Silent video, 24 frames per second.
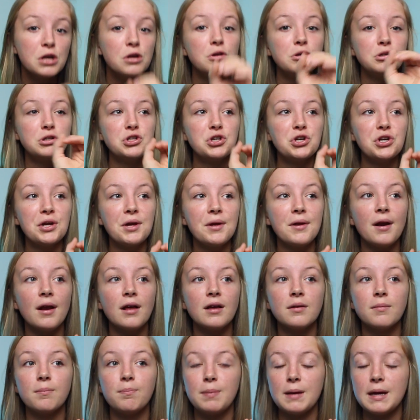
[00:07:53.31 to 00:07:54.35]
You
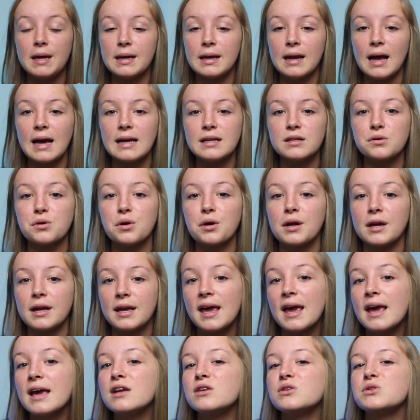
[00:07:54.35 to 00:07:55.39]
shouldn't be nice on
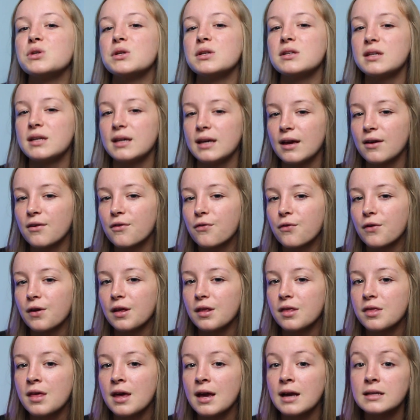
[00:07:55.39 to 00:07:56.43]
occasion to get
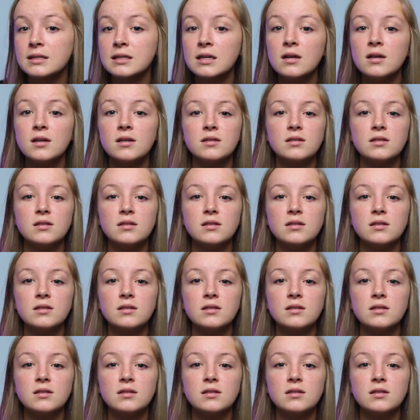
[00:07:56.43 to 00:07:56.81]
free things.